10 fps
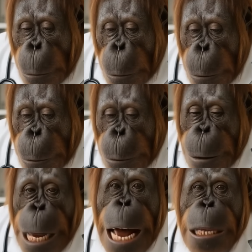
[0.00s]
pause
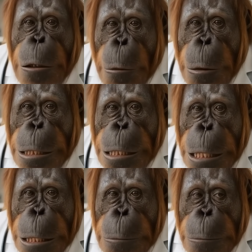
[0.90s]
and ask
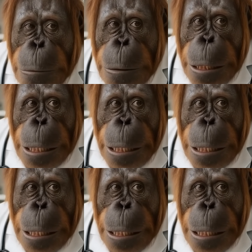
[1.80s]
oneself,